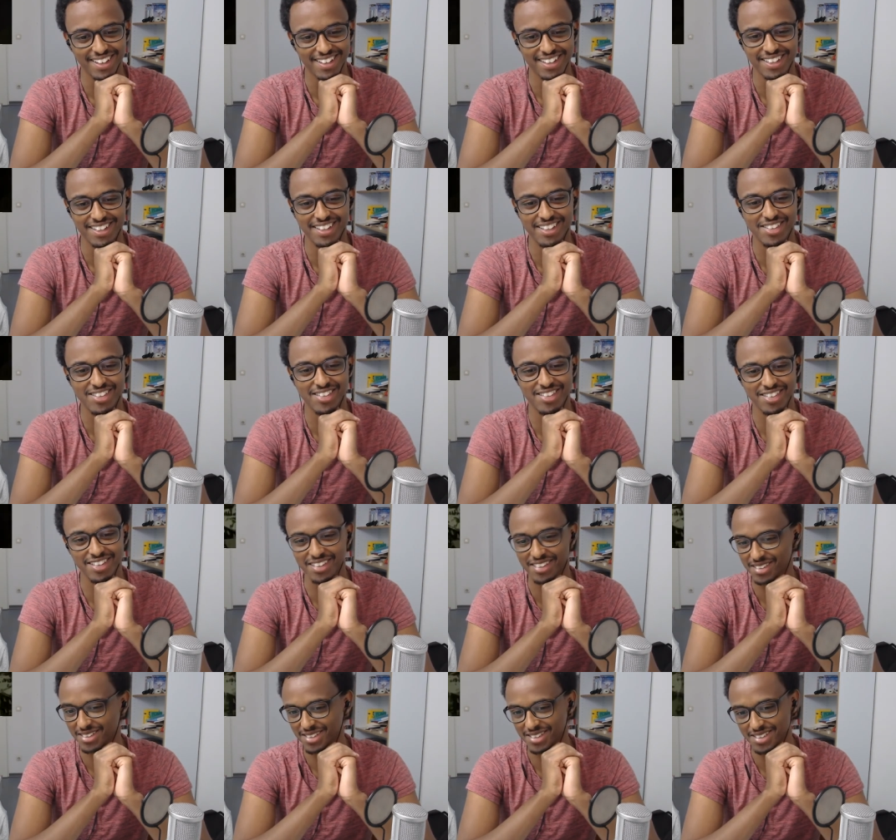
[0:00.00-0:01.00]
It's
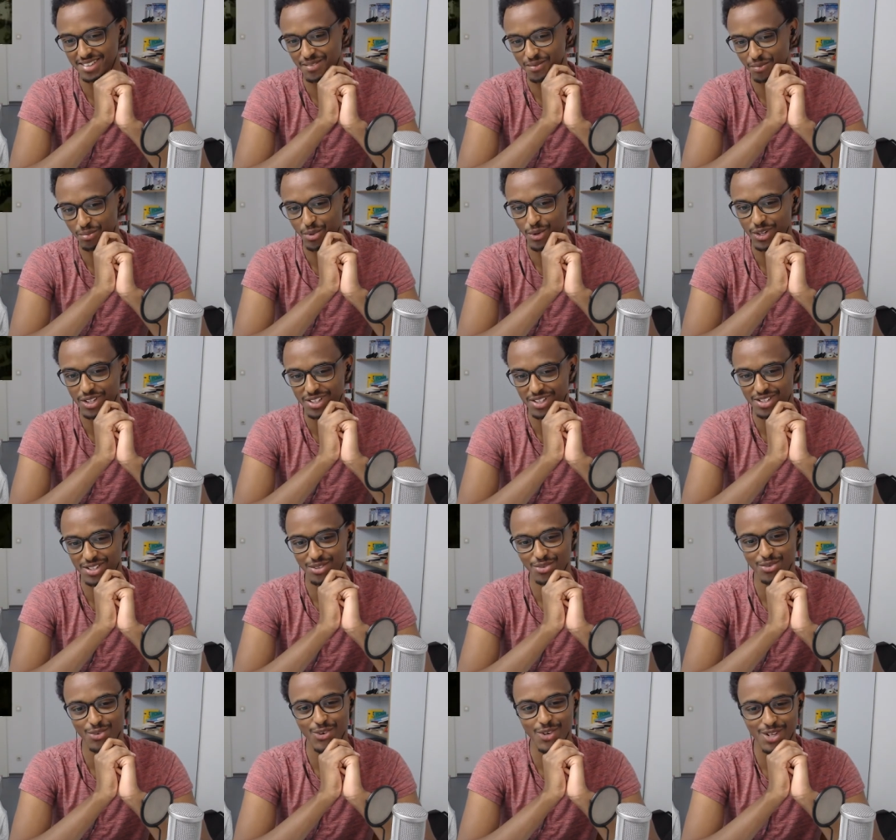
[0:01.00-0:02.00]
uh, pretty
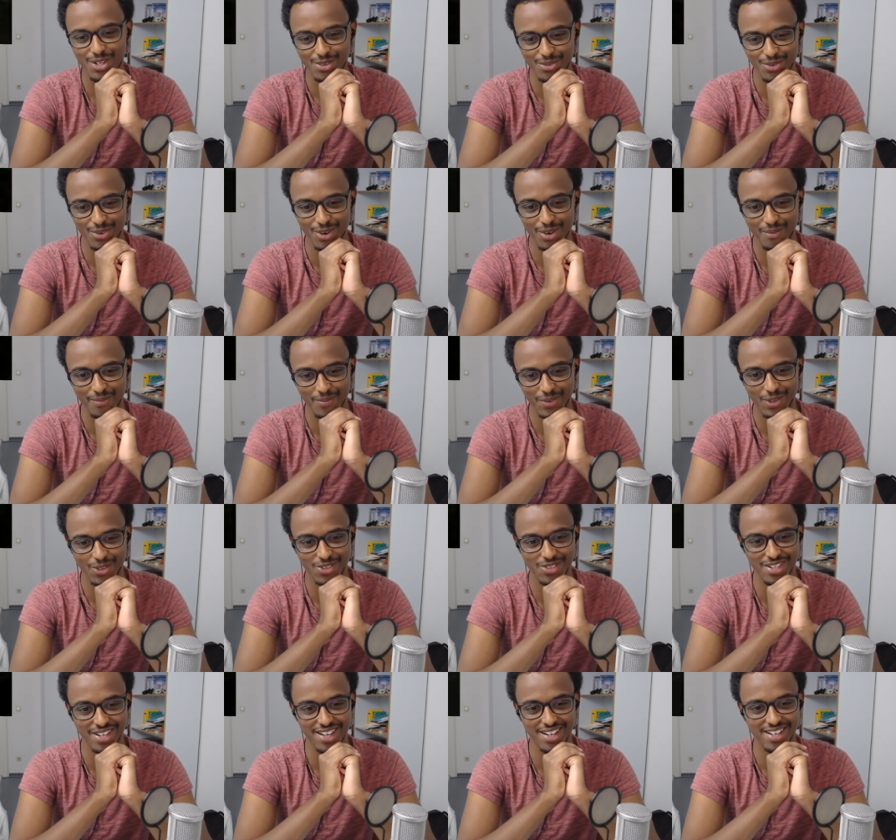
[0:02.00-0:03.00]
different from your
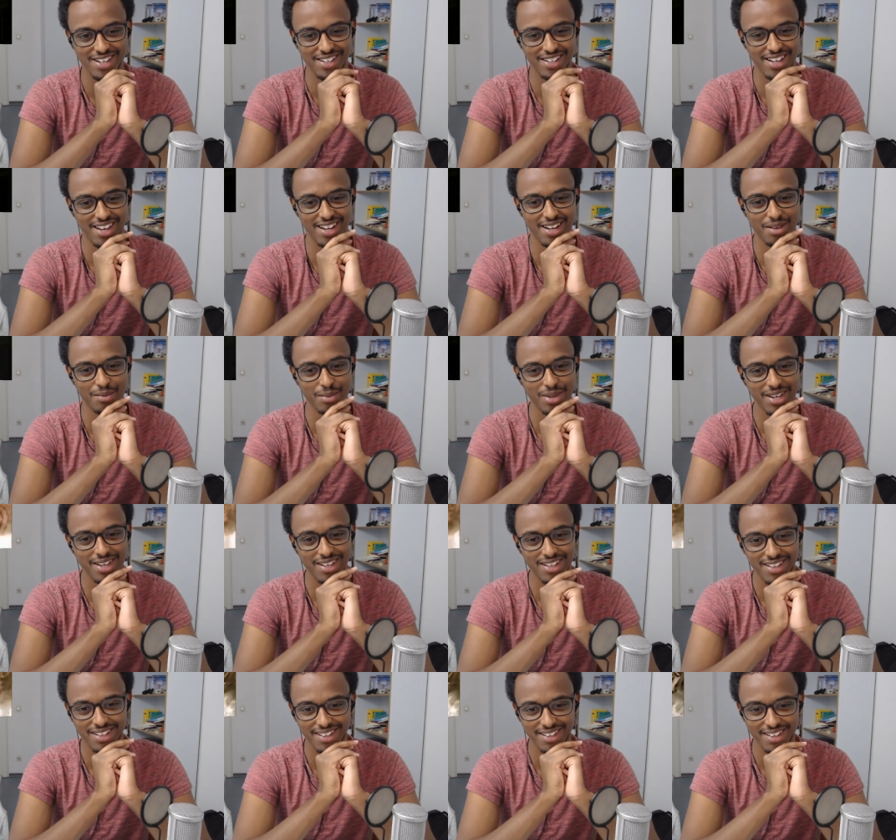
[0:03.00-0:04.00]
standard anime.
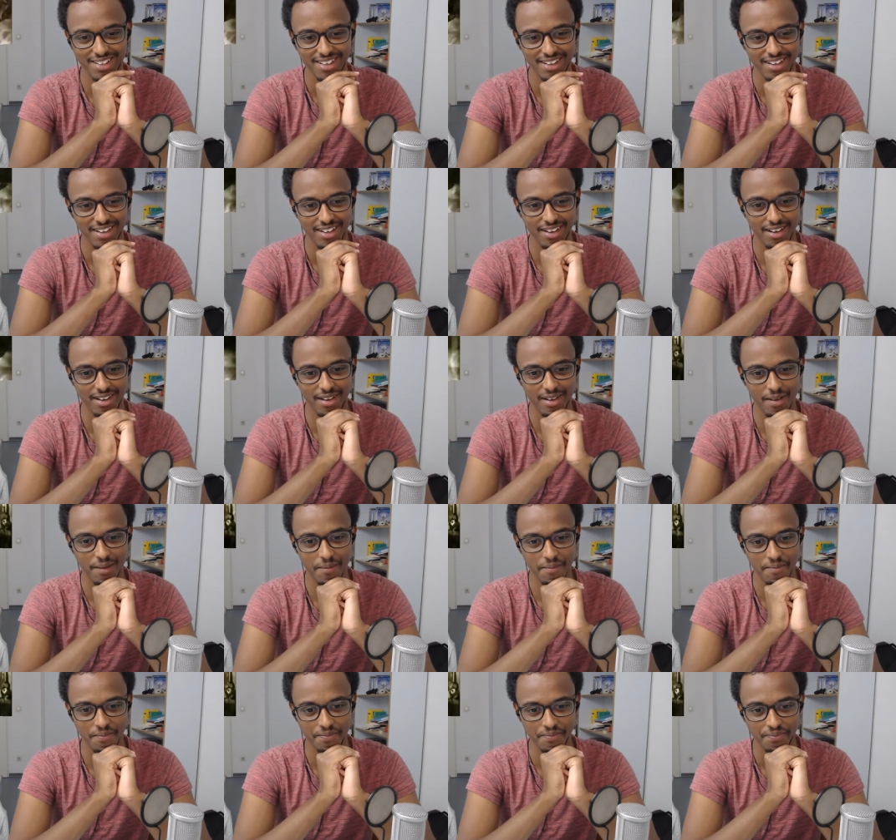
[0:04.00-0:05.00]

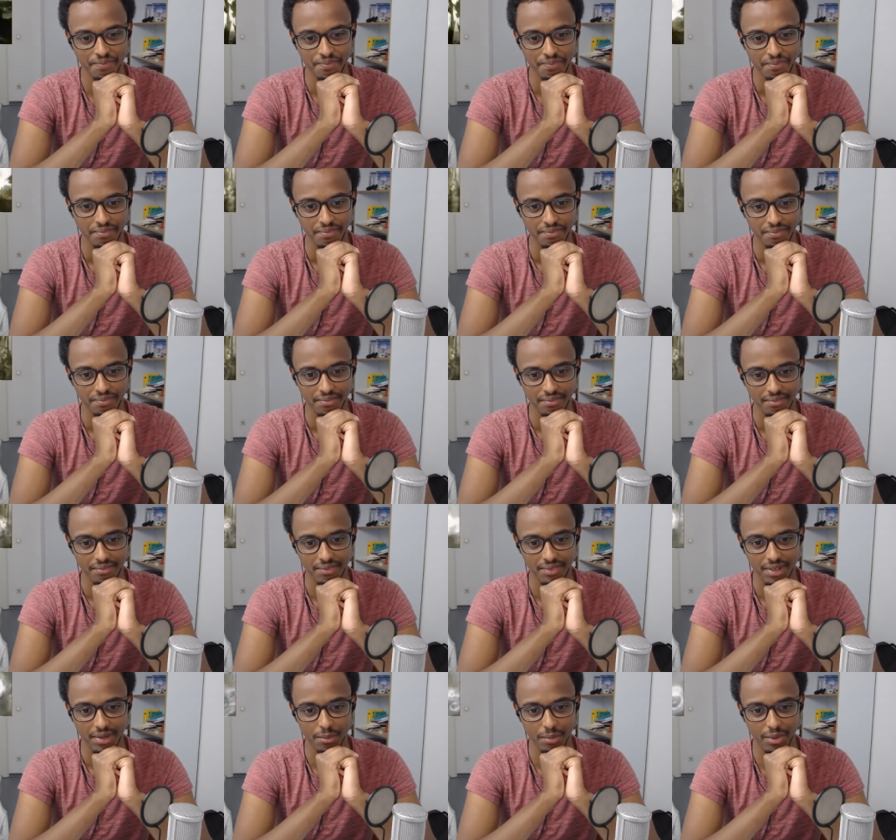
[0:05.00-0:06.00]
Um,
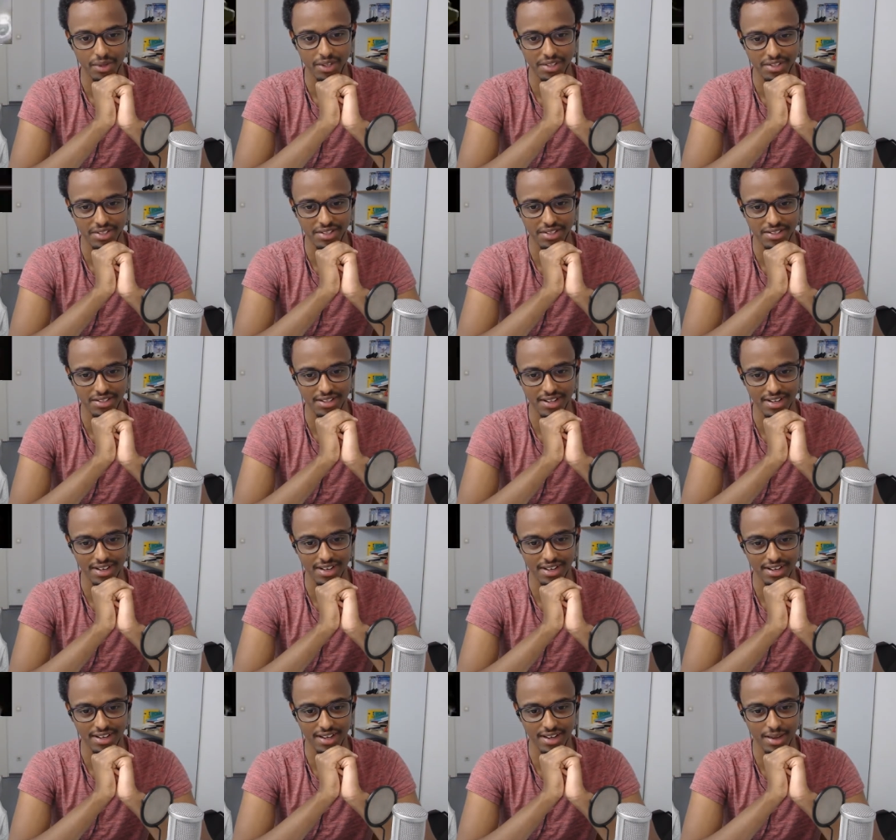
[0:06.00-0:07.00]
but
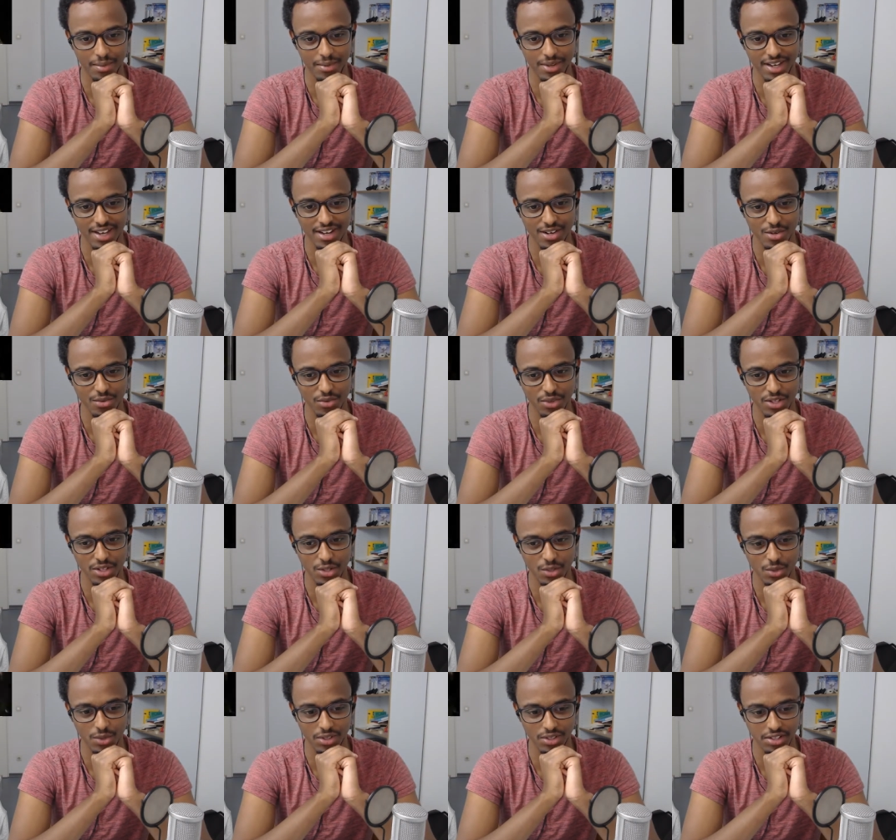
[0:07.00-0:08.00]
I'm kind of
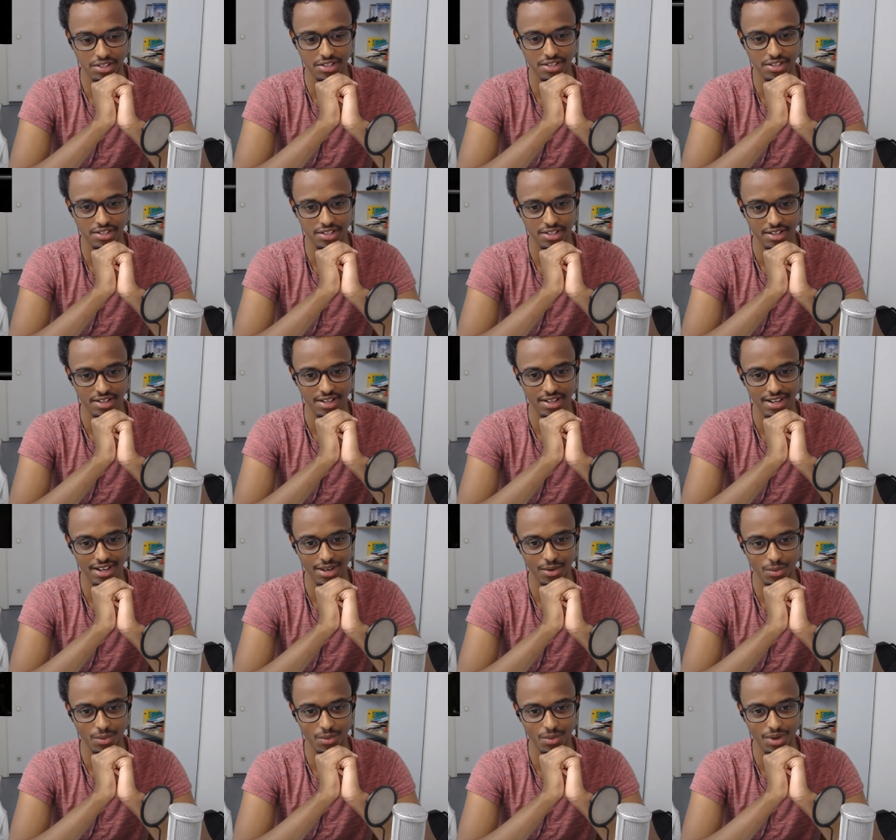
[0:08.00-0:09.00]
into it. I,
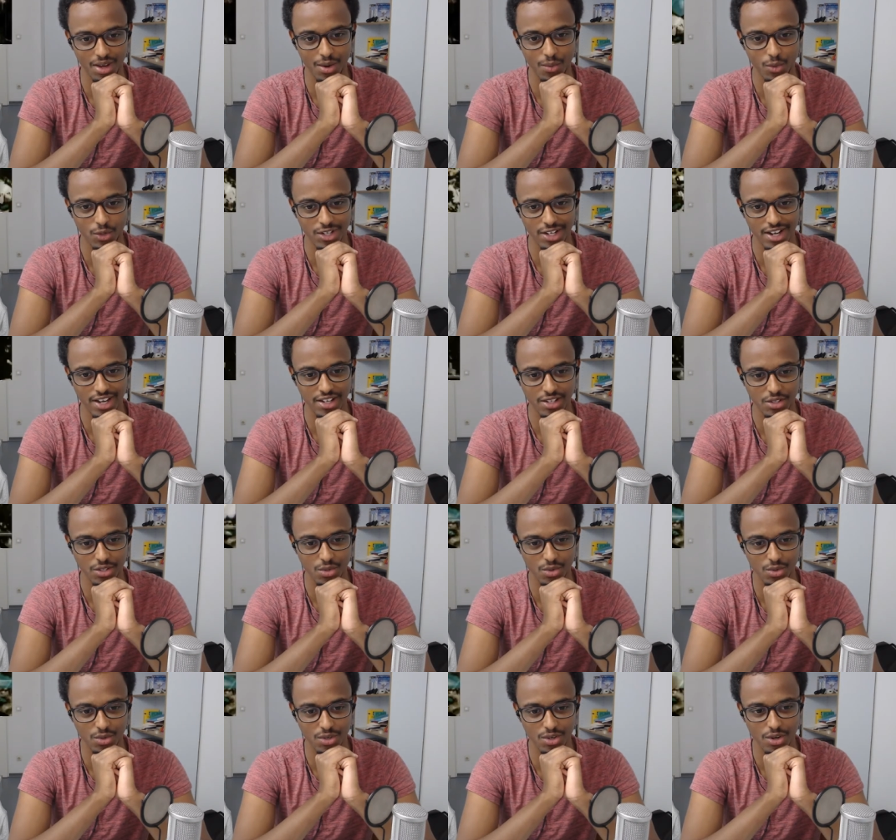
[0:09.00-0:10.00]
w- I would like
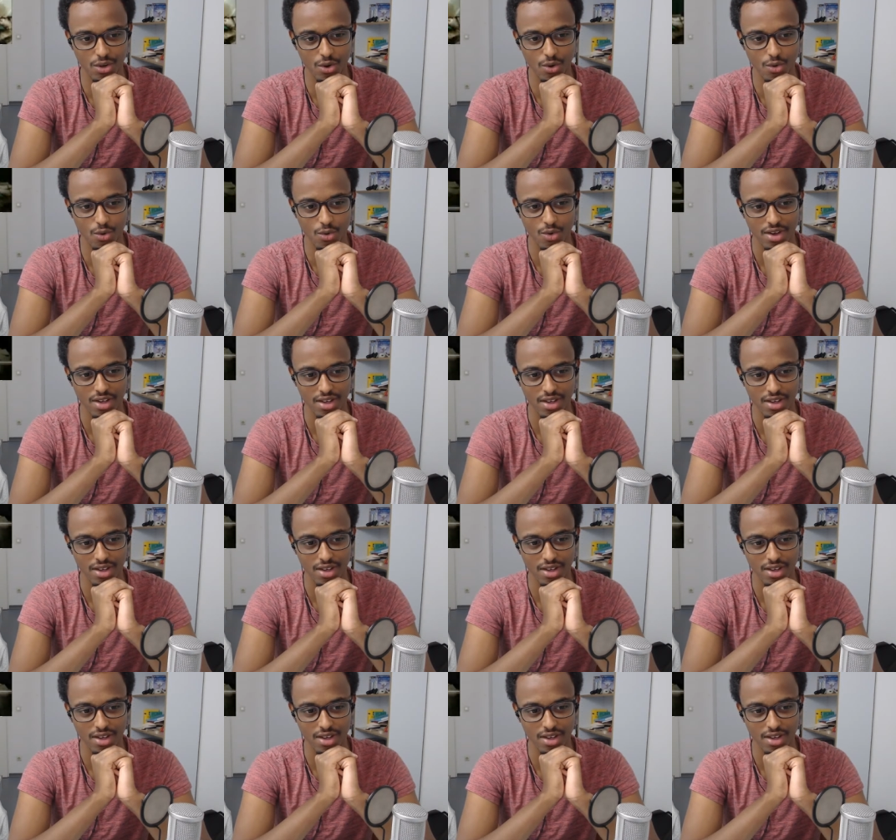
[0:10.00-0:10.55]
to know